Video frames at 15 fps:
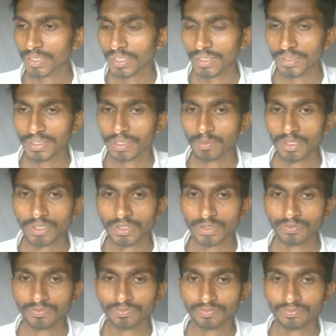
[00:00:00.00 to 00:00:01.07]
another image,
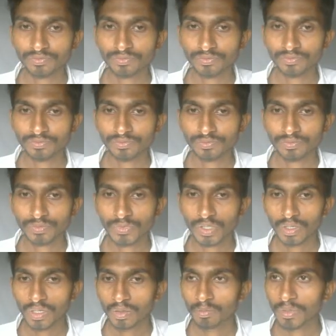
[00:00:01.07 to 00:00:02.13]

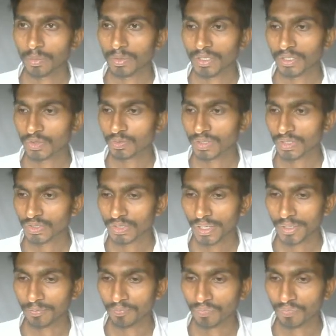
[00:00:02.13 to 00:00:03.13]
maybe this one this time.